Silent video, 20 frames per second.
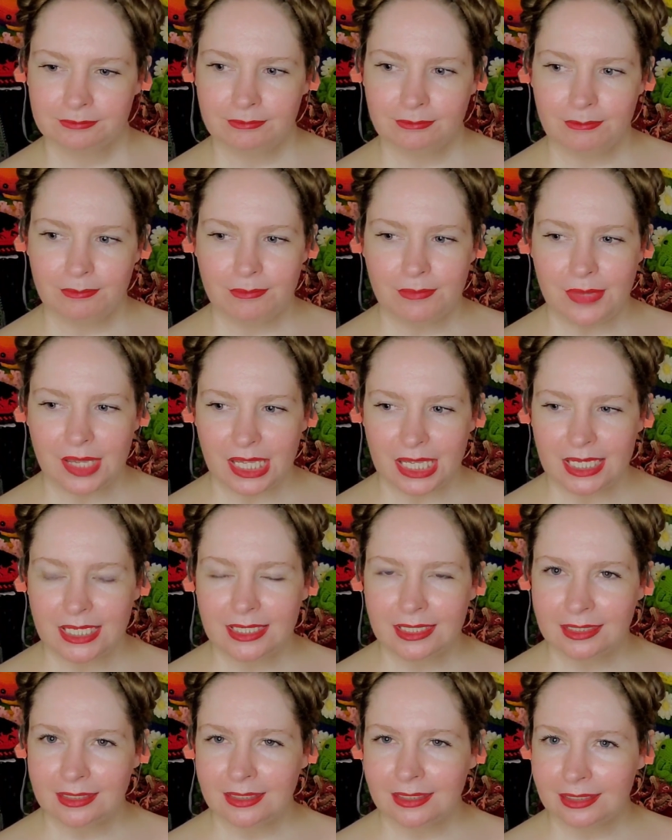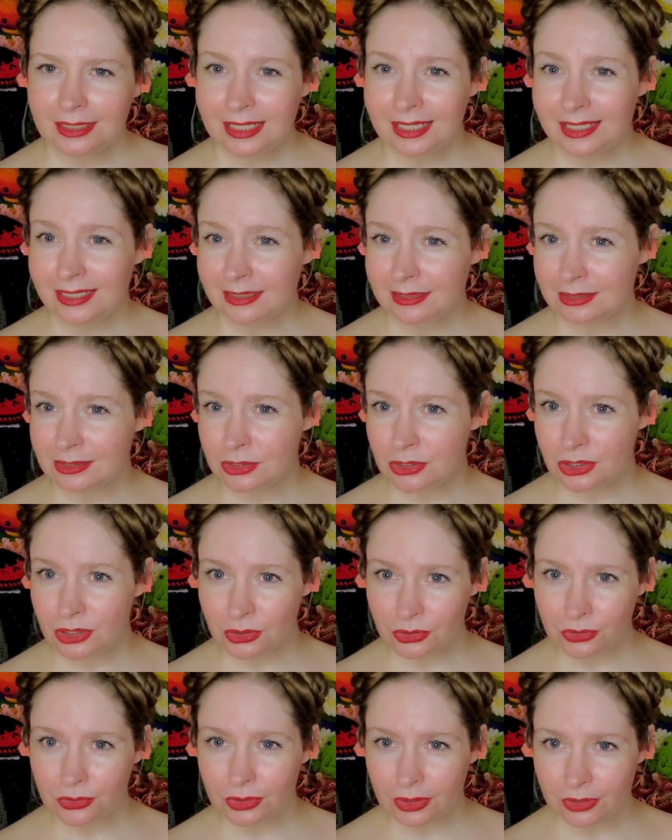making it hit
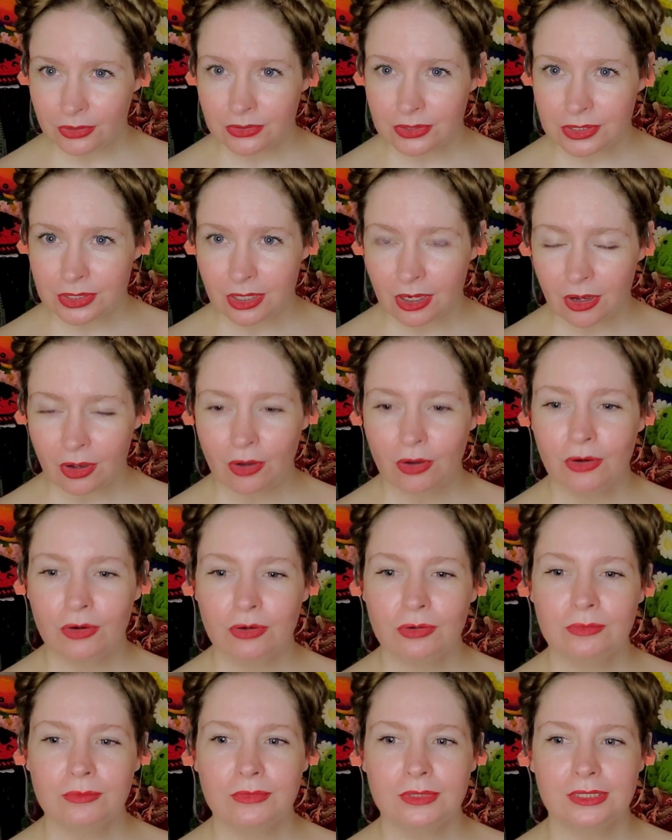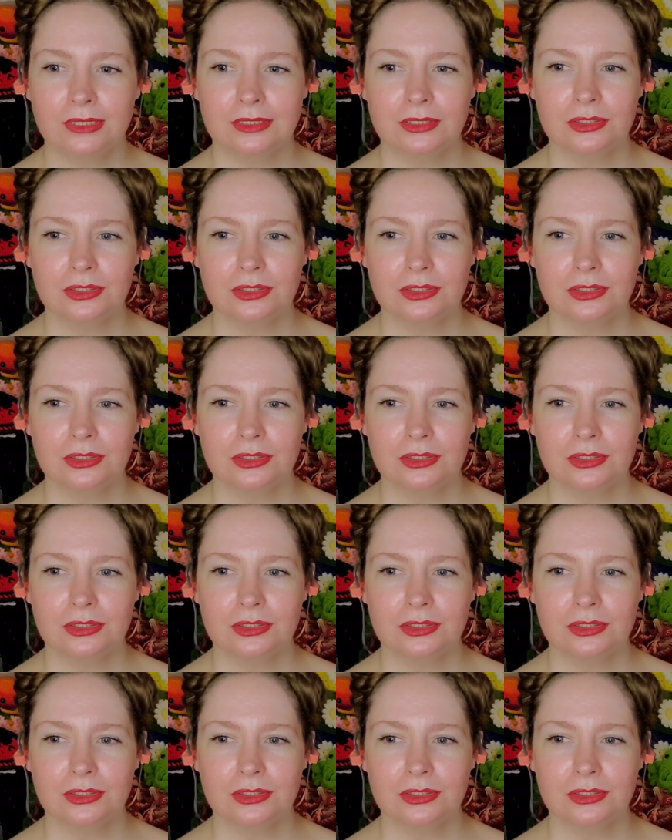too close to home